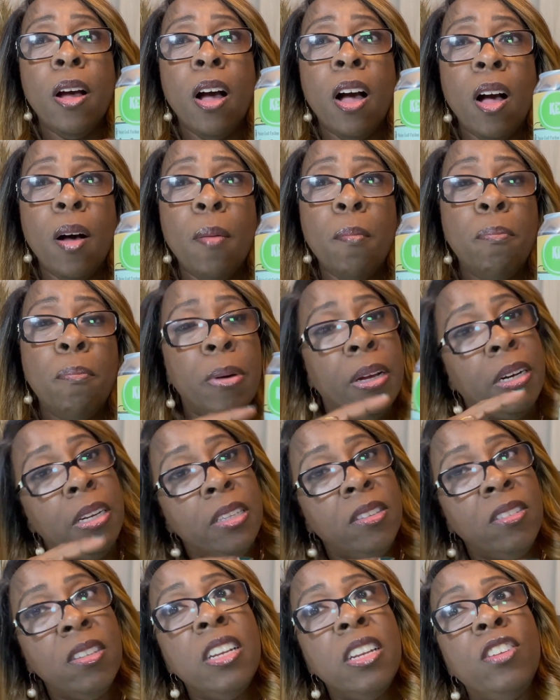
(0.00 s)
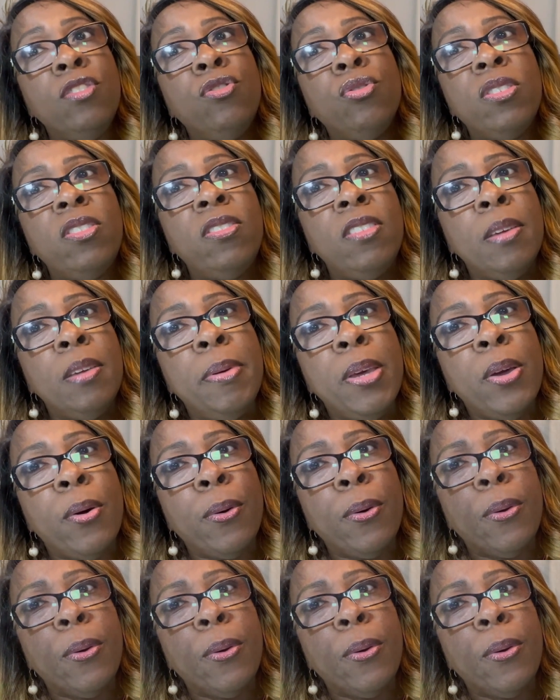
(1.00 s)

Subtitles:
but it's an interesting beer.